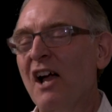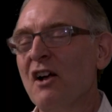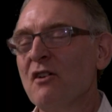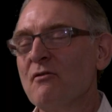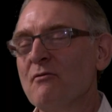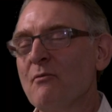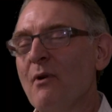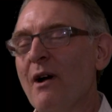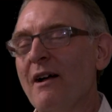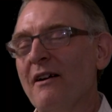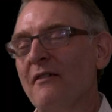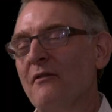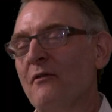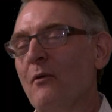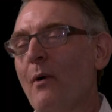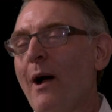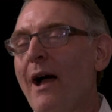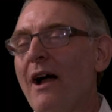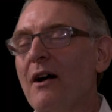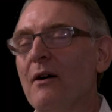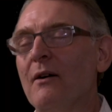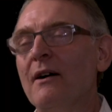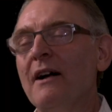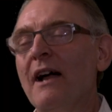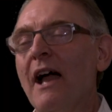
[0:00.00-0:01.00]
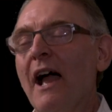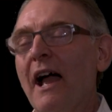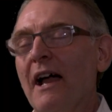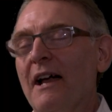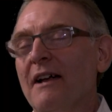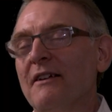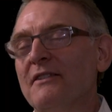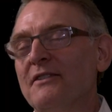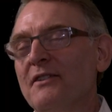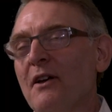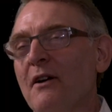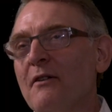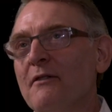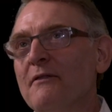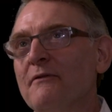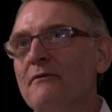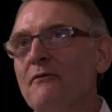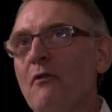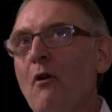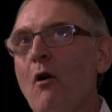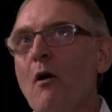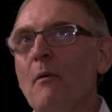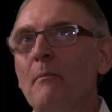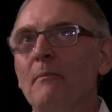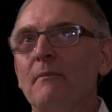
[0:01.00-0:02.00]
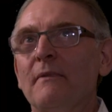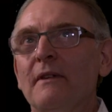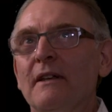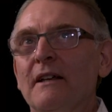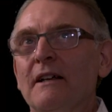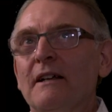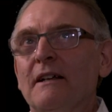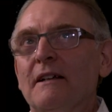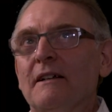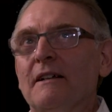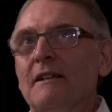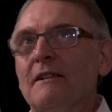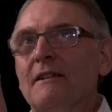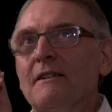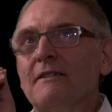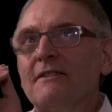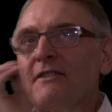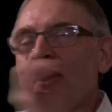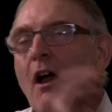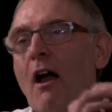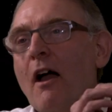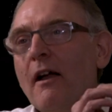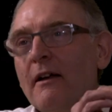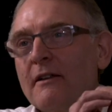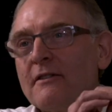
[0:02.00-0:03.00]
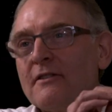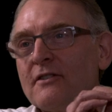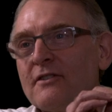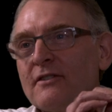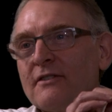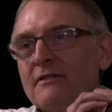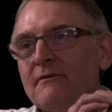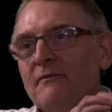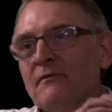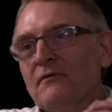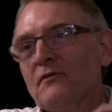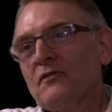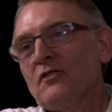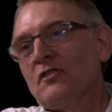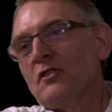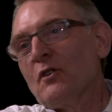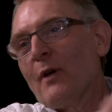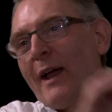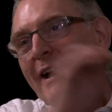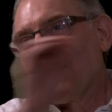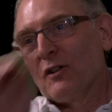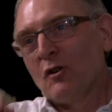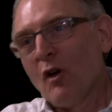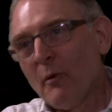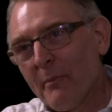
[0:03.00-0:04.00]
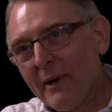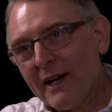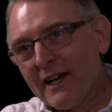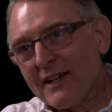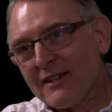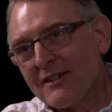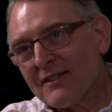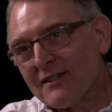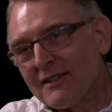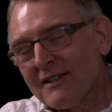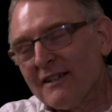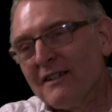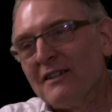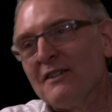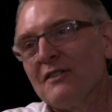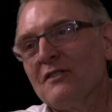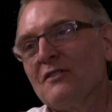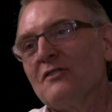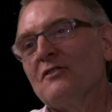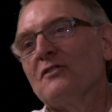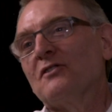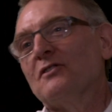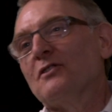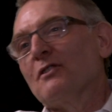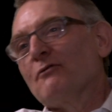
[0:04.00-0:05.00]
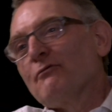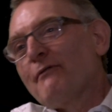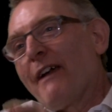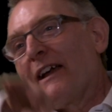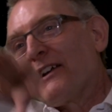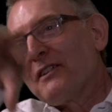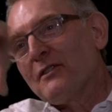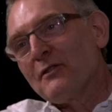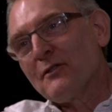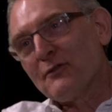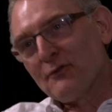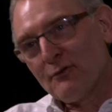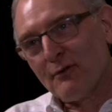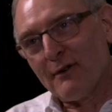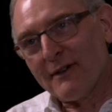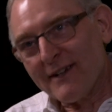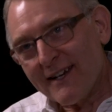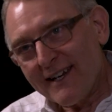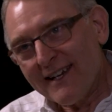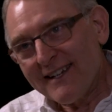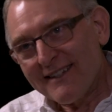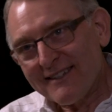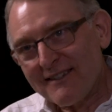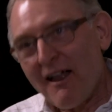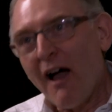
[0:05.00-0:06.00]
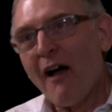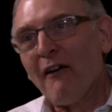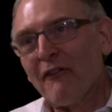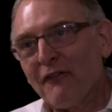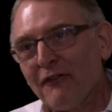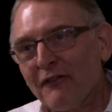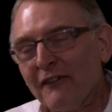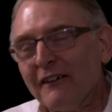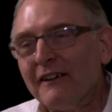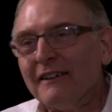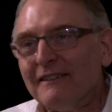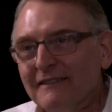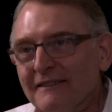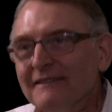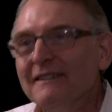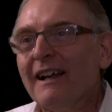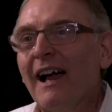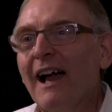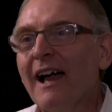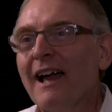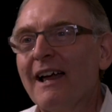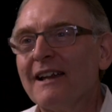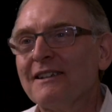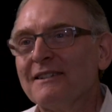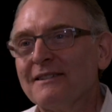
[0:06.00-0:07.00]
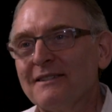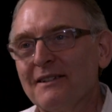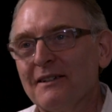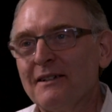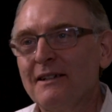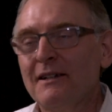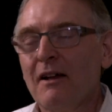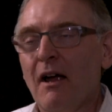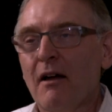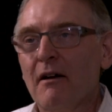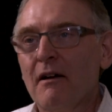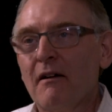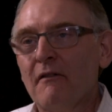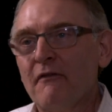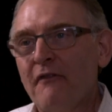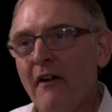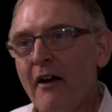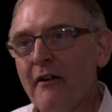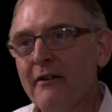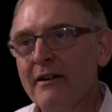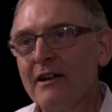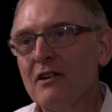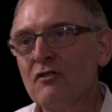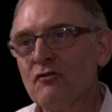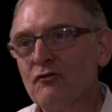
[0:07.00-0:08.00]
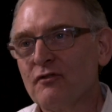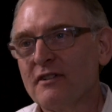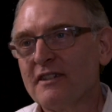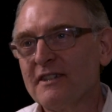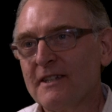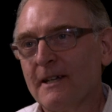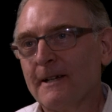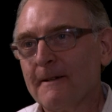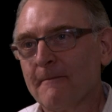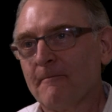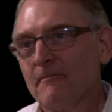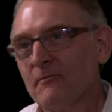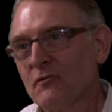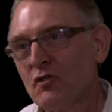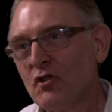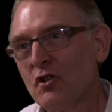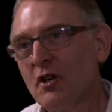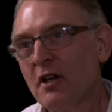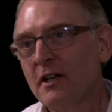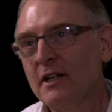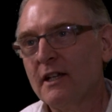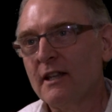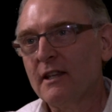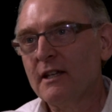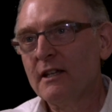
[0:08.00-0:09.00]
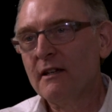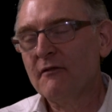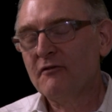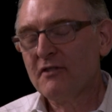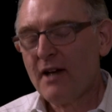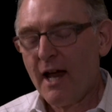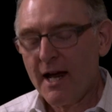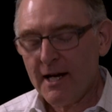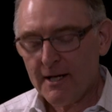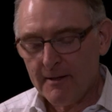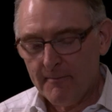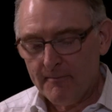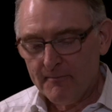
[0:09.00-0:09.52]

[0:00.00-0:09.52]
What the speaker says: Well, wow. So from science to economics to regulatory stuff, and a very interesting journey that you've taken.